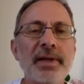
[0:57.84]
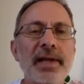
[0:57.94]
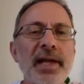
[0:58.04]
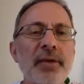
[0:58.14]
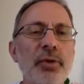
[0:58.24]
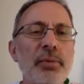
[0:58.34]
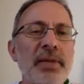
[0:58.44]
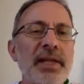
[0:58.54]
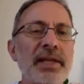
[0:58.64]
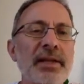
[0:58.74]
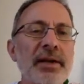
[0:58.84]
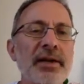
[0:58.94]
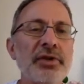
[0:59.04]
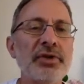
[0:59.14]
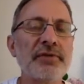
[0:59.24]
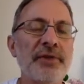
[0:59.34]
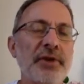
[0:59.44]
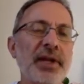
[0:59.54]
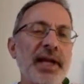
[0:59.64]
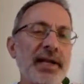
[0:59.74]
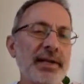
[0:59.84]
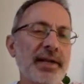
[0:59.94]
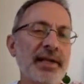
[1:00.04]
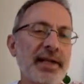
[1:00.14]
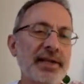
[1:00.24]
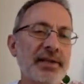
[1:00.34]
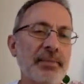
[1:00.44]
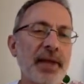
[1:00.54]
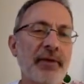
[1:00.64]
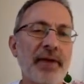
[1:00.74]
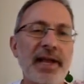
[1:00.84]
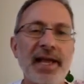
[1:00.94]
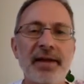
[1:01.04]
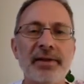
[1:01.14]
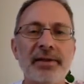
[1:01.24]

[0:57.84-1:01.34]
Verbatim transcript: And normally I use the photo cutter, that takes the background out.